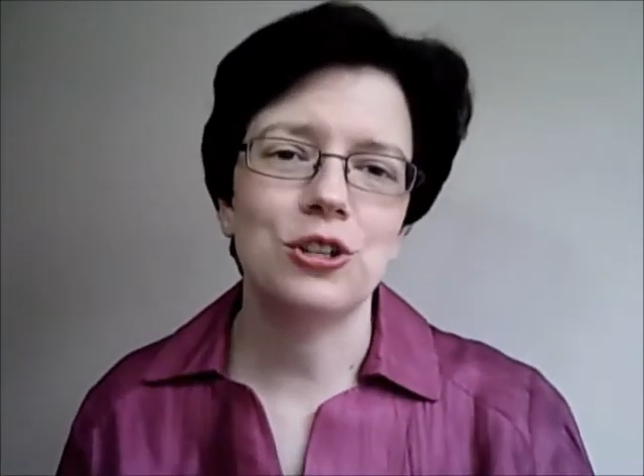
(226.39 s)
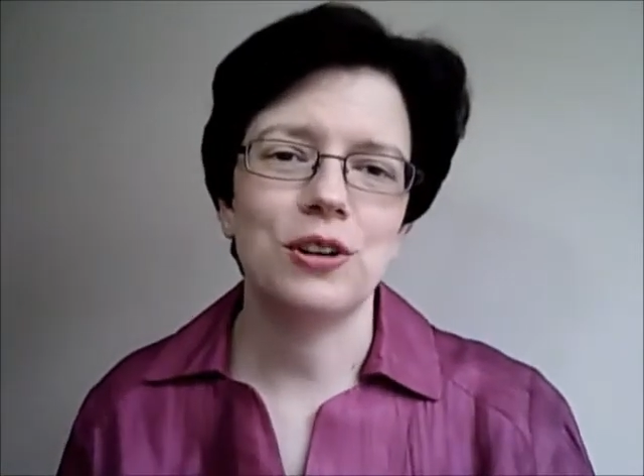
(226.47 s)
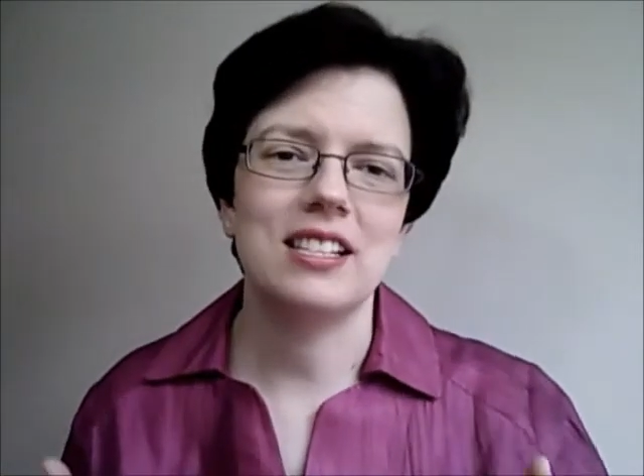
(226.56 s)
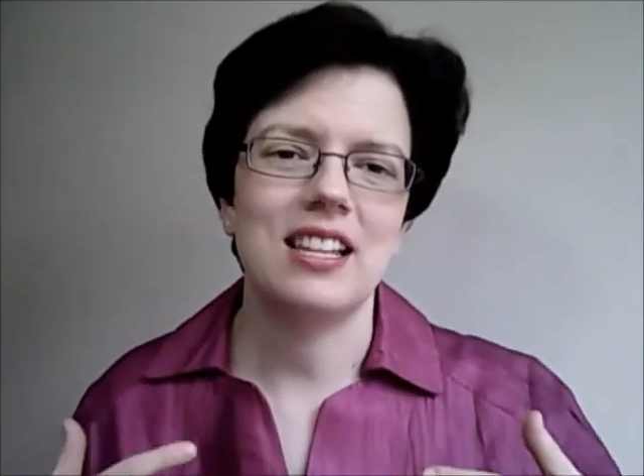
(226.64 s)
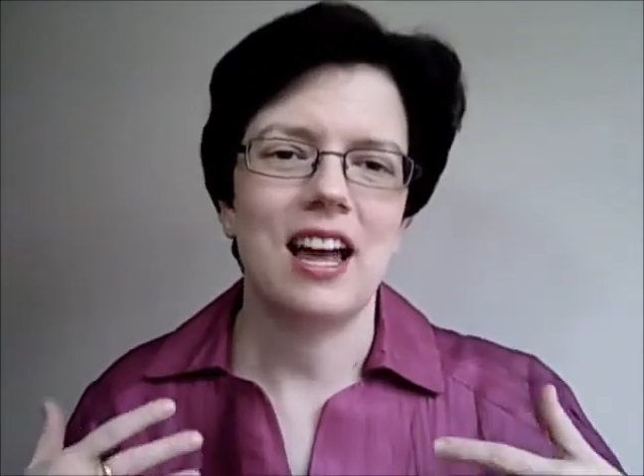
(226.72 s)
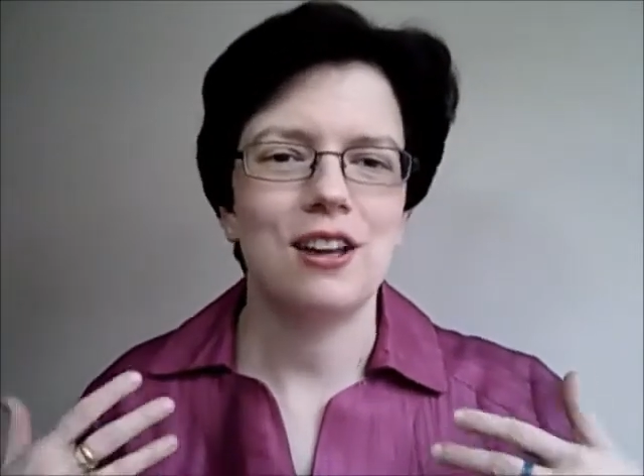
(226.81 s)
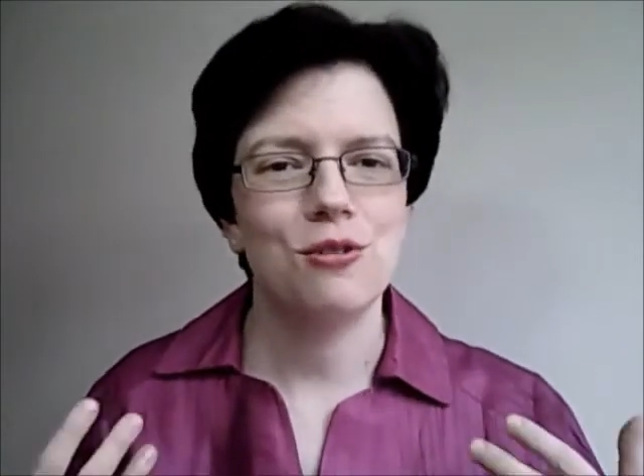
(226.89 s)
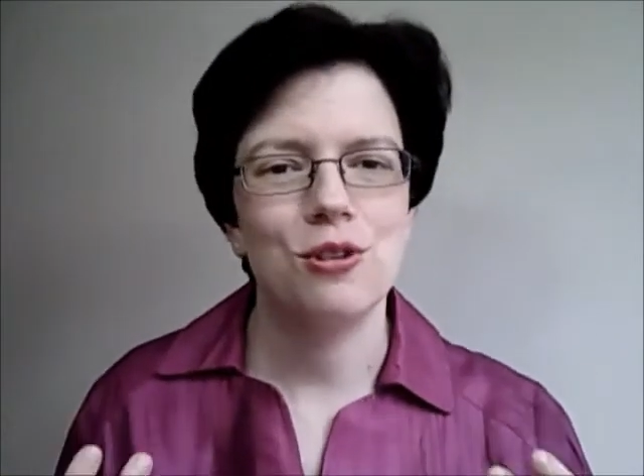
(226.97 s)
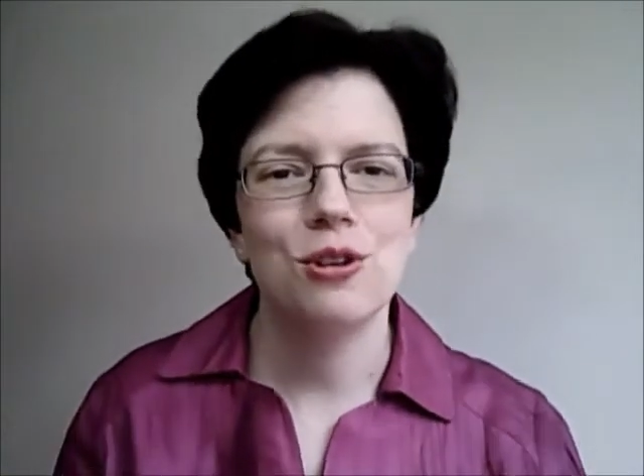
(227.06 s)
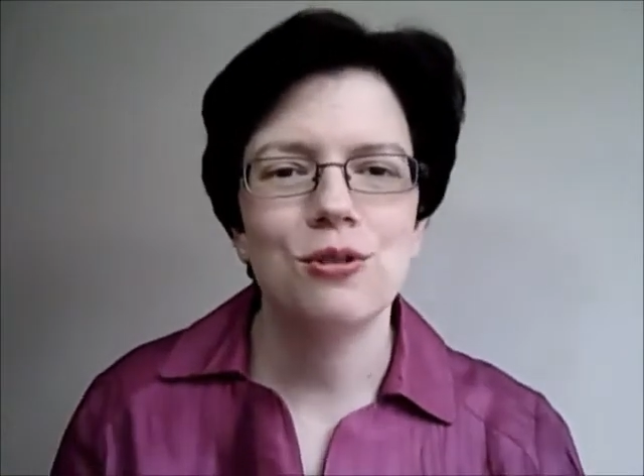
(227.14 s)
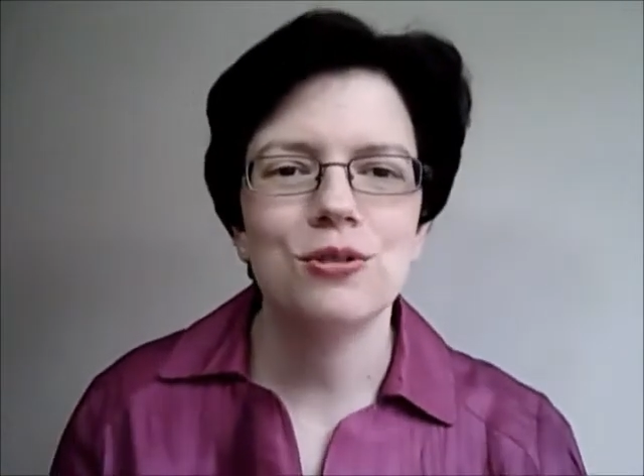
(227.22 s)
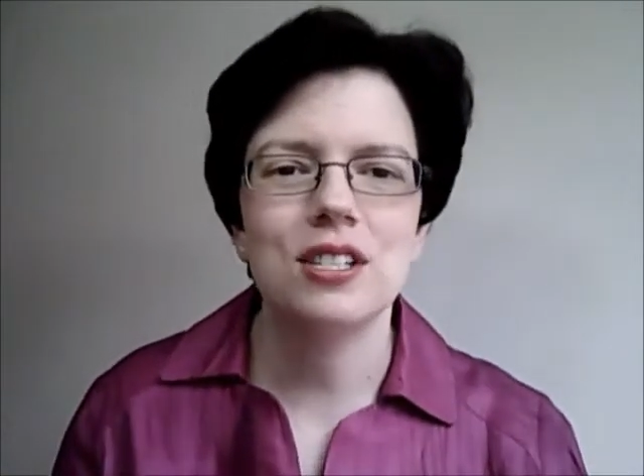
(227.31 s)
is that you
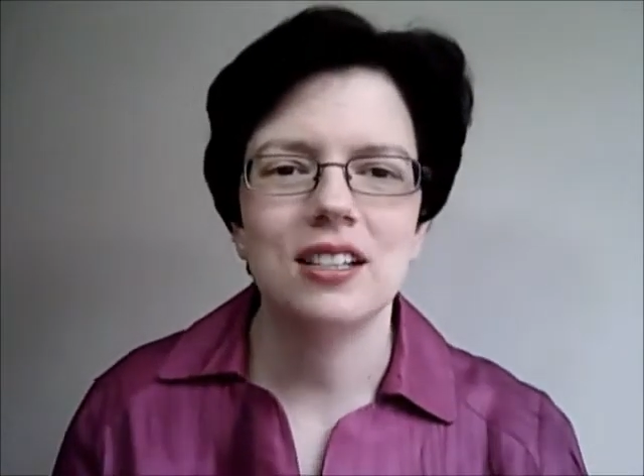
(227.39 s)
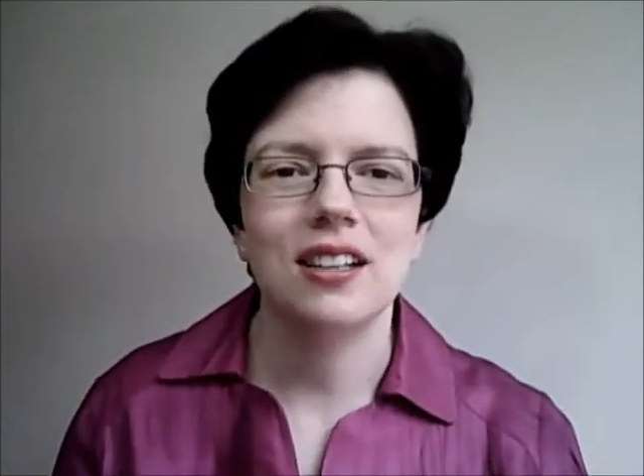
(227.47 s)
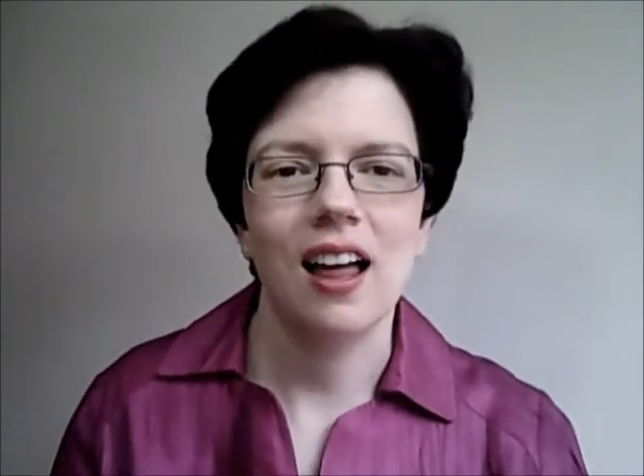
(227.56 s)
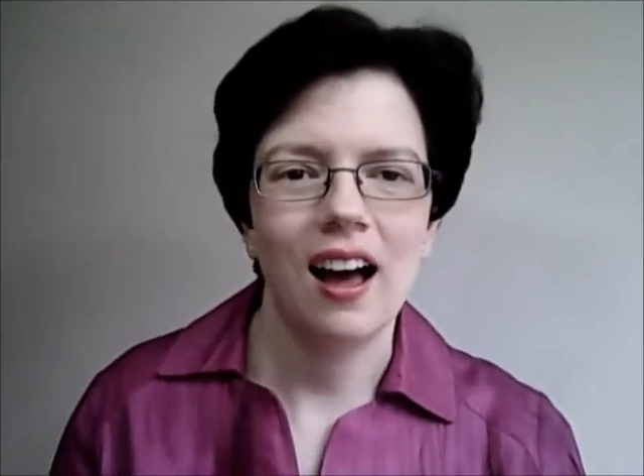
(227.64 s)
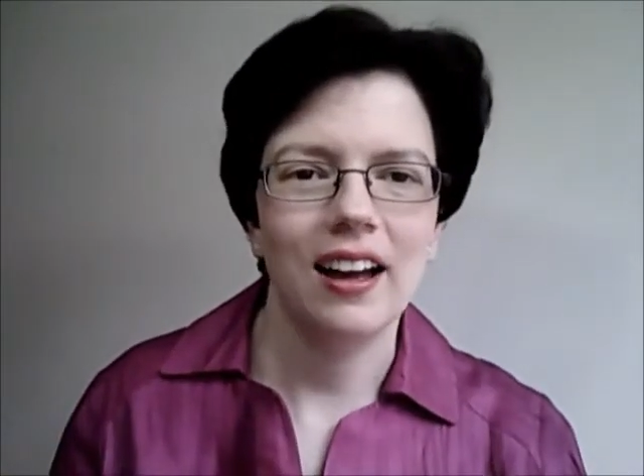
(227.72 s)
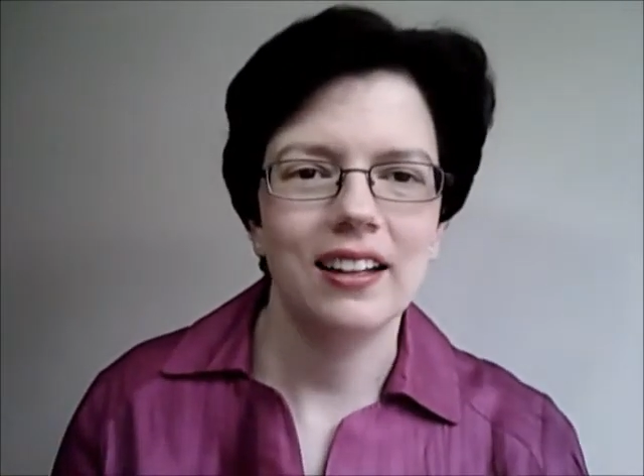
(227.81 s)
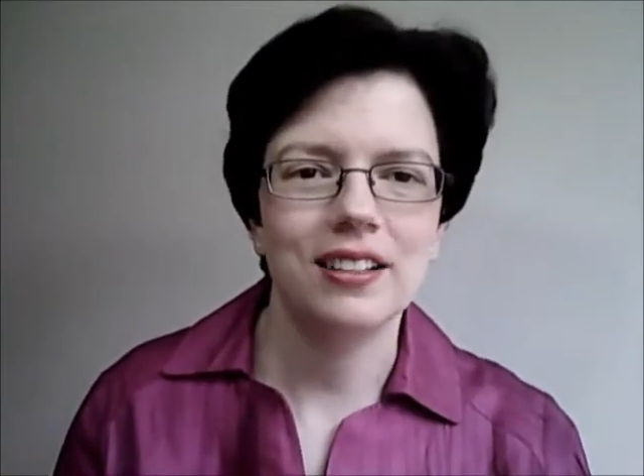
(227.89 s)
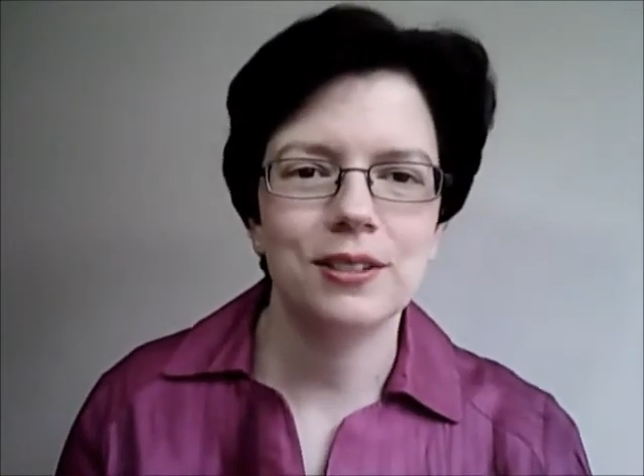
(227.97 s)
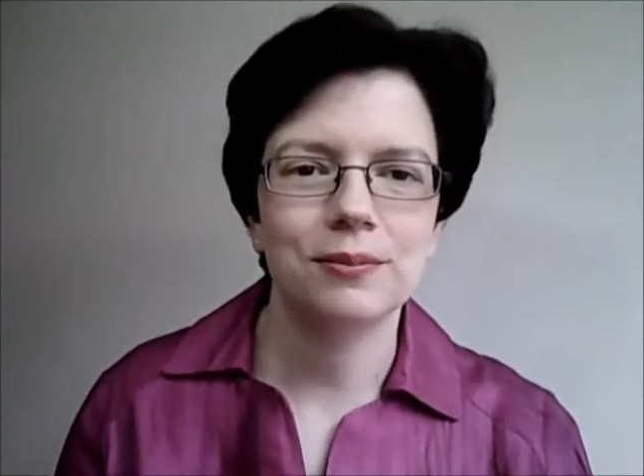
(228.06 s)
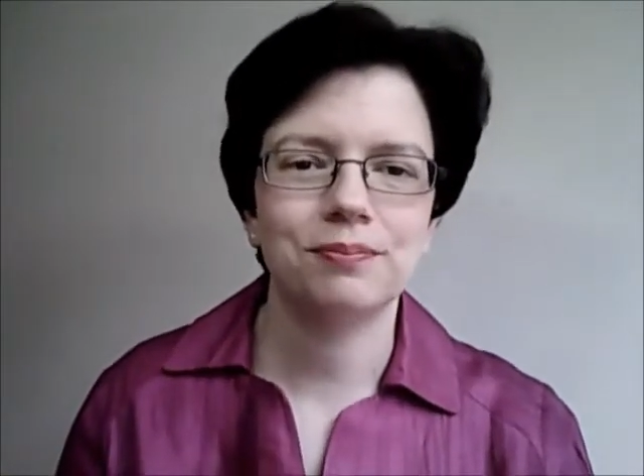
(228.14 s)
use slides.